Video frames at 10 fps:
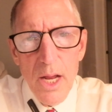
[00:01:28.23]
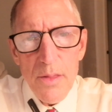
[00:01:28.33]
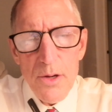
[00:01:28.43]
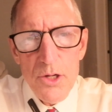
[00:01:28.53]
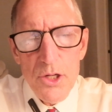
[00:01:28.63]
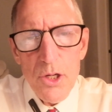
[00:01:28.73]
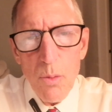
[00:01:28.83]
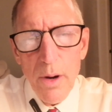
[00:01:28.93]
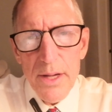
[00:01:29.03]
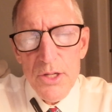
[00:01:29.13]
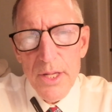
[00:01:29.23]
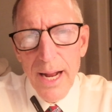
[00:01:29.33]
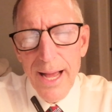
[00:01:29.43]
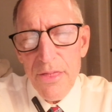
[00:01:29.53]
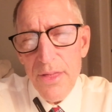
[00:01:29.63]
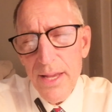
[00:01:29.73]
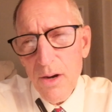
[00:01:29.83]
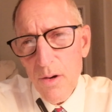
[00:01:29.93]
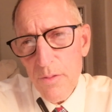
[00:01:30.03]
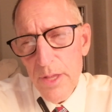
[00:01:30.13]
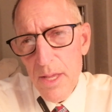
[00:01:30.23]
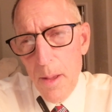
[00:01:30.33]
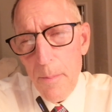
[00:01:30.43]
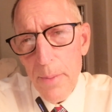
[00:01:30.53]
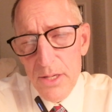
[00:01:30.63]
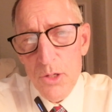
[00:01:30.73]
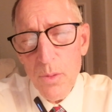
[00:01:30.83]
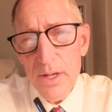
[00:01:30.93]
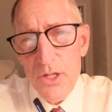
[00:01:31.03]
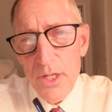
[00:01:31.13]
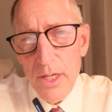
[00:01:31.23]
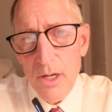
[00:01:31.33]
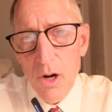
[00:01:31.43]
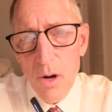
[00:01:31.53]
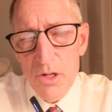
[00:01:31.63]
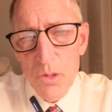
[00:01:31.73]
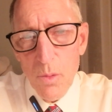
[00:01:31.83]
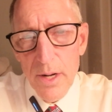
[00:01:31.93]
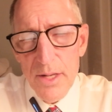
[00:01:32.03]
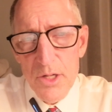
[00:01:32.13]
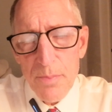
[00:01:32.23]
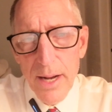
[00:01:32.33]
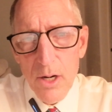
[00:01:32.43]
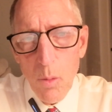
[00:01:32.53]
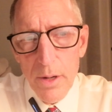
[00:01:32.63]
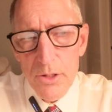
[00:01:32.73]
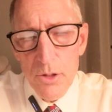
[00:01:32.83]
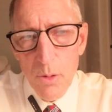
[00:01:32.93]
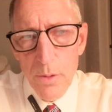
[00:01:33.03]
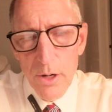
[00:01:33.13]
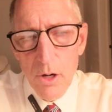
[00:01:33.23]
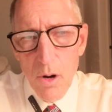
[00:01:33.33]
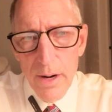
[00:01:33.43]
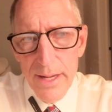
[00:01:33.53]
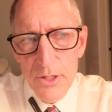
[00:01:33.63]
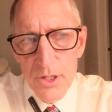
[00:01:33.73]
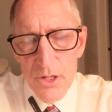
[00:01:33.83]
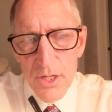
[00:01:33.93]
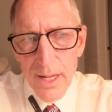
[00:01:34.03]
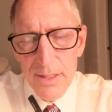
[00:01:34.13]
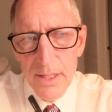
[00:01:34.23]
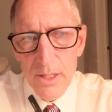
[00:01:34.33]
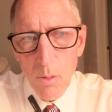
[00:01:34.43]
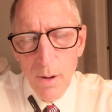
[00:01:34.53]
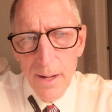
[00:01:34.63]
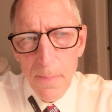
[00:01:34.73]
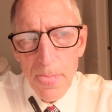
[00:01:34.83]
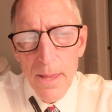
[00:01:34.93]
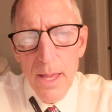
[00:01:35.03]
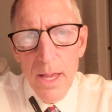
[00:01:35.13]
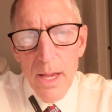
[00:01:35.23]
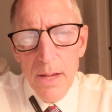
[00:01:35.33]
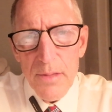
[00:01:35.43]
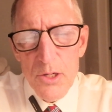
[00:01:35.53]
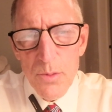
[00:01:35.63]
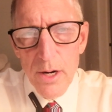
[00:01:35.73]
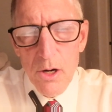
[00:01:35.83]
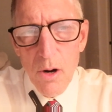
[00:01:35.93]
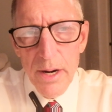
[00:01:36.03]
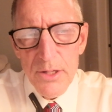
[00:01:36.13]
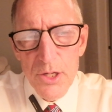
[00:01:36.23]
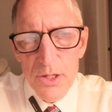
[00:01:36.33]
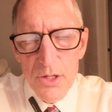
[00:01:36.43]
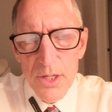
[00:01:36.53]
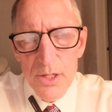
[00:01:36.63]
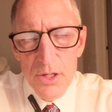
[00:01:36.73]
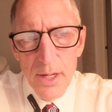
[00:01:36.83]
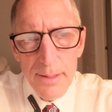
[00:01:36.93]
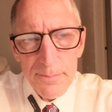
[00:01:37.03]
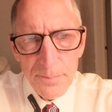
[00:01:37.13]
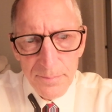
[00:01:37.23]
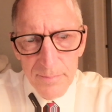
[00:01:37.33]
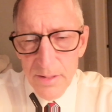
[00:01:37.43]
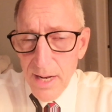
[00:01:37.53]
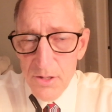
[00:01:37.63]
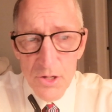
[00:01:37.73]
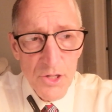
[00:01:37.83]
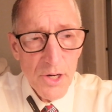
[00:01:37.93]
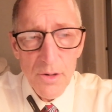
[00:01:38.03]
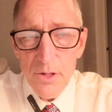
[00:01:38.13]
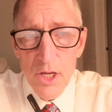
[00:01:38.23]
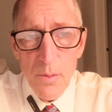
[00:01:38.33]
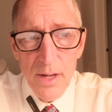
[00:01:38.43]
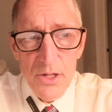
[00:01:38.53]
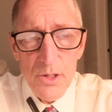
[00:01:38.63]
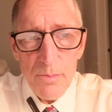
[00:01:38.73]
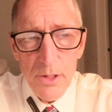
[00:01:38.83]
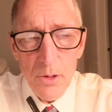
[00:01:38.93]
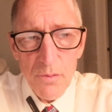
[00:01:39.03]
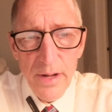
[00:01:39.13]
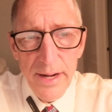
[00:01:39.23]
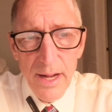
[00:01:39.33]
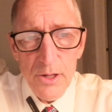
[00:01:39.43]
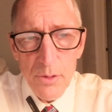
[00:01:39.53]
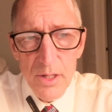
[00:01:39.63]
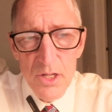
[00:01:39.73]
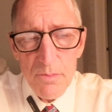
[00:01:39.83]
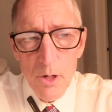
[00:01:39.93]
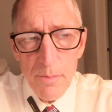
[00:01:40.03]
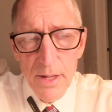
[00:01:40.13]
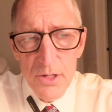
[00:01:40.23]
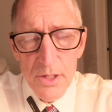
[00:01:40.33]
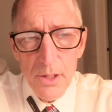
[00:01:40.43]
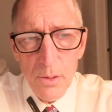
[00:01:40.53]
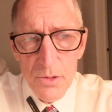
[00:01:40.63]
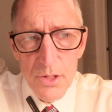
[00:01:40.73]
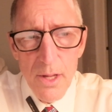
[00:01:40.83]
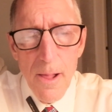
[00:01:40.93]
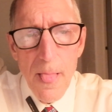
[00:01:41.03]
There's two ways that I think are the best ways to get cars. One is by going to a rent-a-car agency. I'll tell you why. These rent-a-car agencies, not just here in the U.S. too, but you'll find out you'll get some of your best deals